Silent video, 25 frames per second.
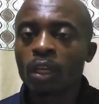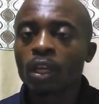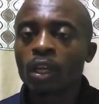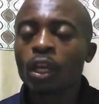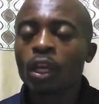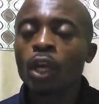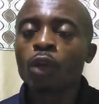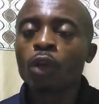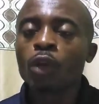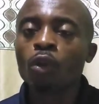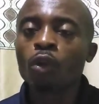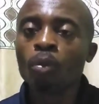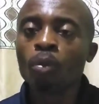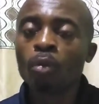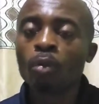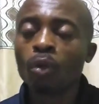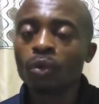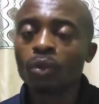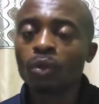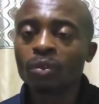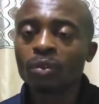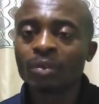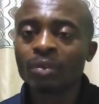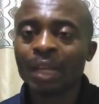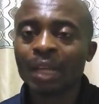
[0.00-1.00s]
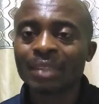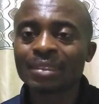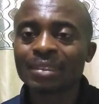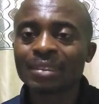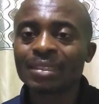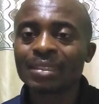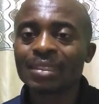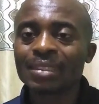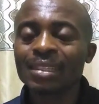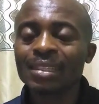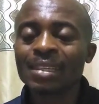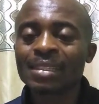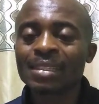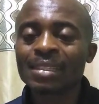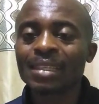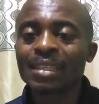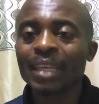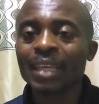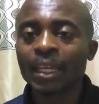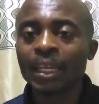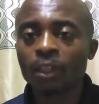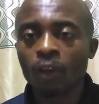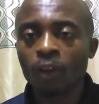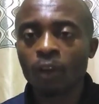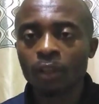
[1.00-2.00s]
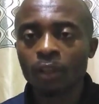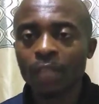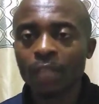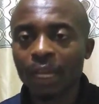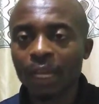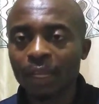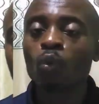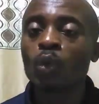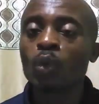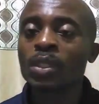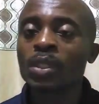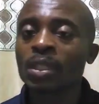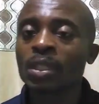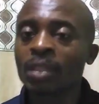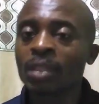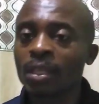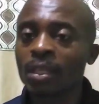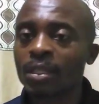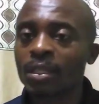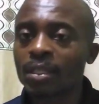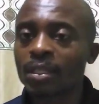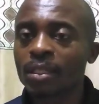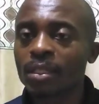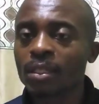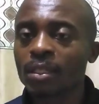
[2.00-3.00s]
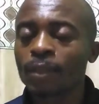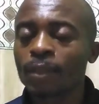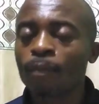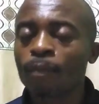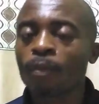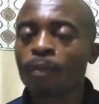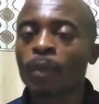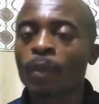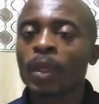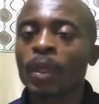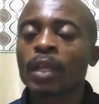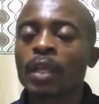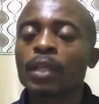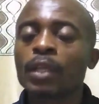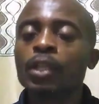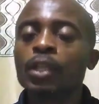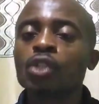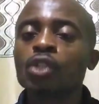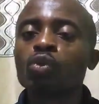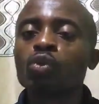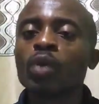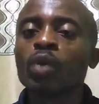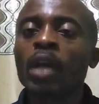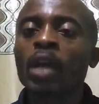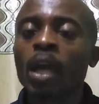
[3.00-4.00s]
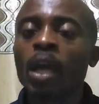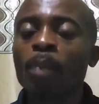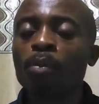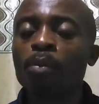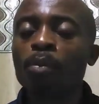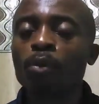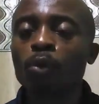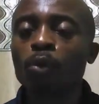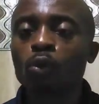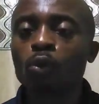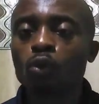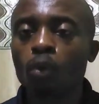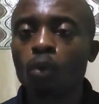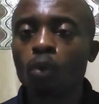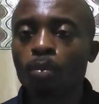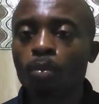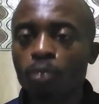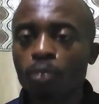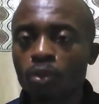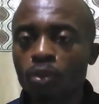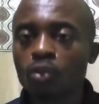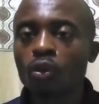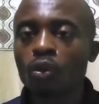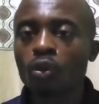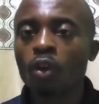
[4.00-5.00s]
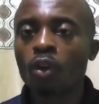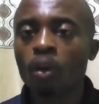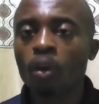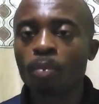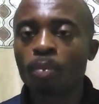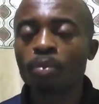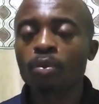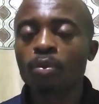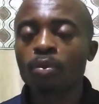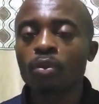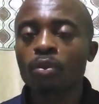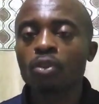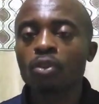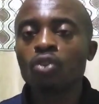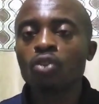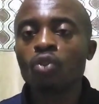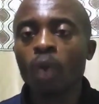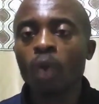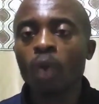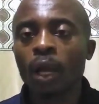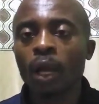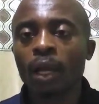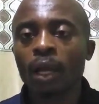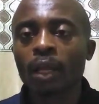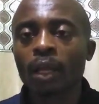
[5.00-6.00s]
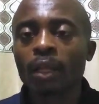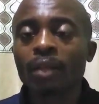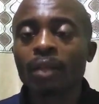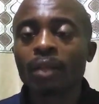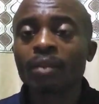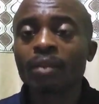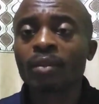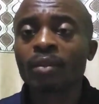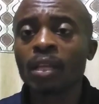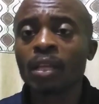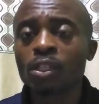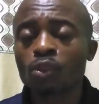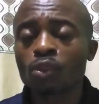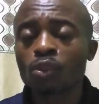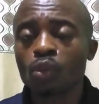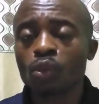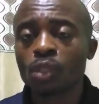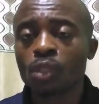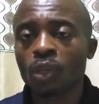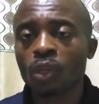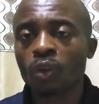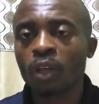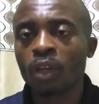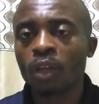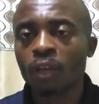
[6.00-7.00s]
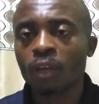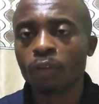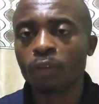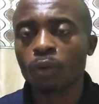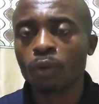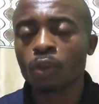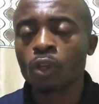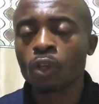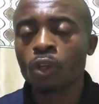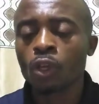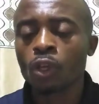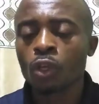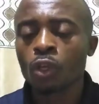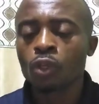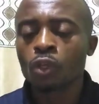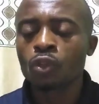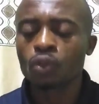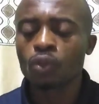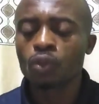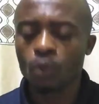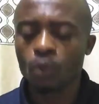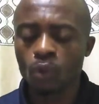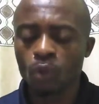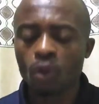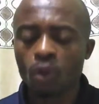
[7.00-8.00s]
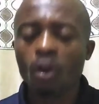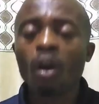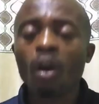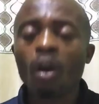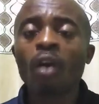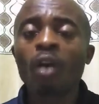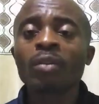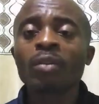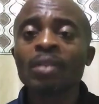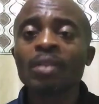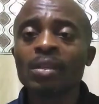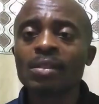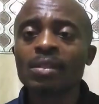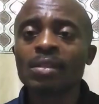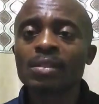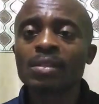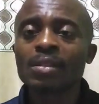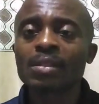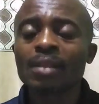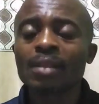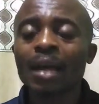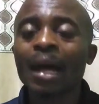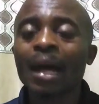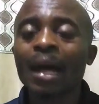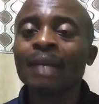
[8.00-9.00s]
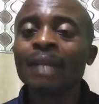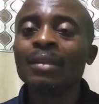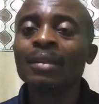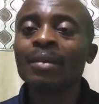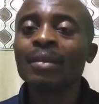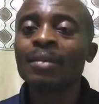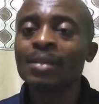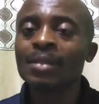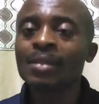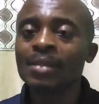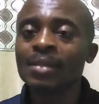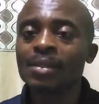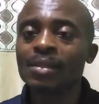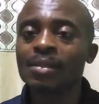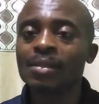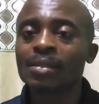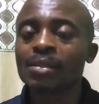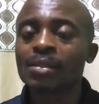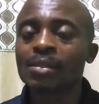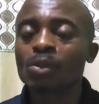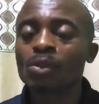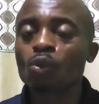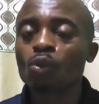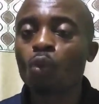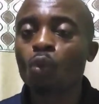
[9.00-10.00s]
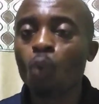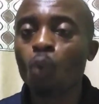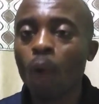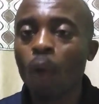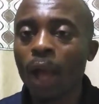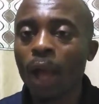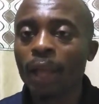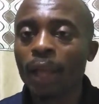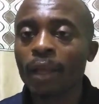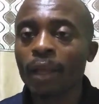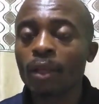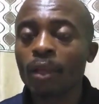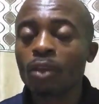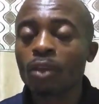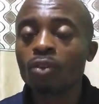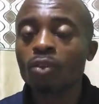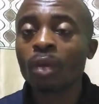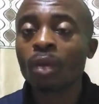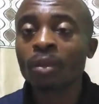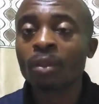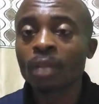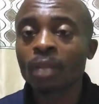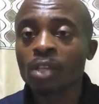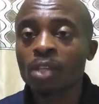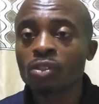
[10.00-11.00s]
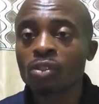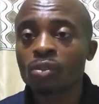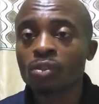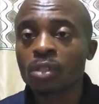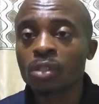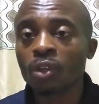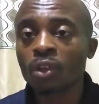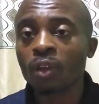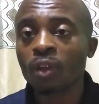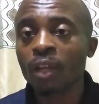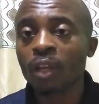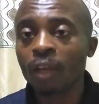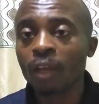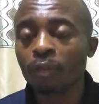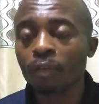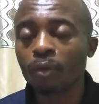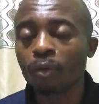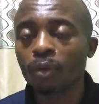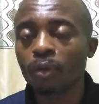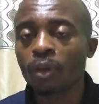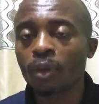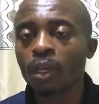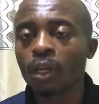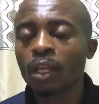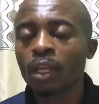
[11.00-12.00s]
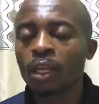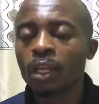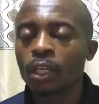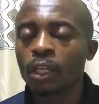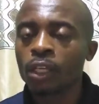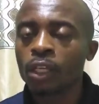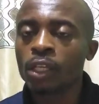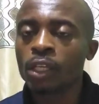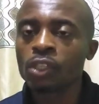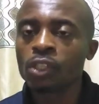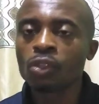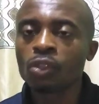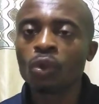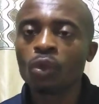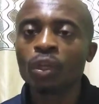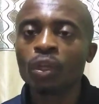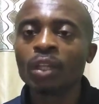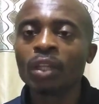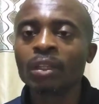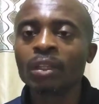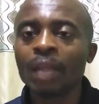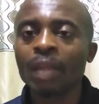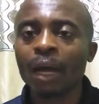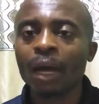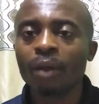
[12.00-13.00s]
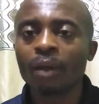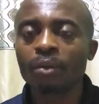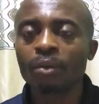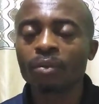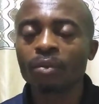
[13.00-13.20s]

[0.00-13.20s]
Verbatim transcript: a hormone that is in order. With this, it will help you to boost up your testosterone level. So all these are the reasons why your testosterone level is going down